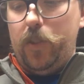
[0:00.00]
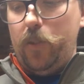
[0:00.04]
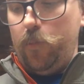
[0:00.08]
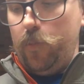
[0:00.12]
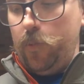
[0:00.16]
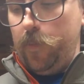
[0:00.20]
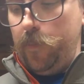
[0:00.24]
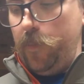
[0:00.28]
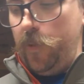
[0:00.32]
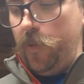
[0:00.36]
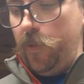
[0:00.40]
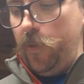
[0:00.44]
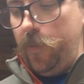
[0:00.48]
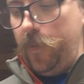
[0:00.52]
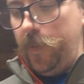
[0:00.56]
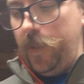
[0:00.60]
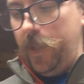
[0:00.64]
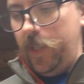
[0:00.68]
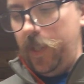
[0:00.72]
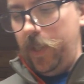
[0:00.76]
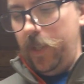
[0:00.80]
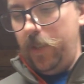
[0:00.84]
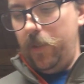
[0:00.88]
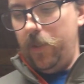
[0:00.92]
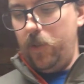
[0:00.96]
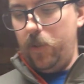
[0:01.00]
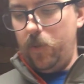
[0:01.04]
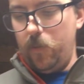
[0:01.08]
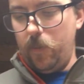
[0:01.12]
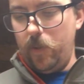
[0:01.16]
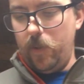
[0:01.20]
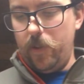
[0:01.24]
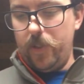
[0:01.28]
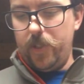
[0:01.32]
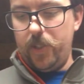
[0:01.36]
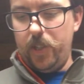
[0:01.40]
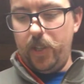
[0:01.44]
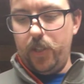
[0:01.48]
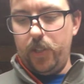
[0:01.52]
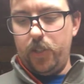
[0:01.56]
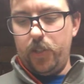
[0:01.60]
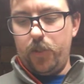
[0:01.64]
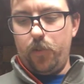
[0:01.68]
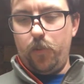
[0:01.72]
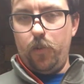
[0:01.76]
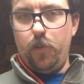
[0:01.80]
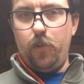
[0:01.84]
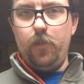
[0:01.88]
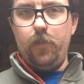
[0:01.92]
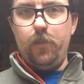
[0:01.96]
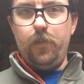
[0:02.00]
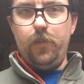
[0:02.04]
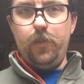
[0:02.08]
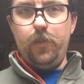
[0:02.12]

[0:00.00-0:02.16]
remove the rear sight screw,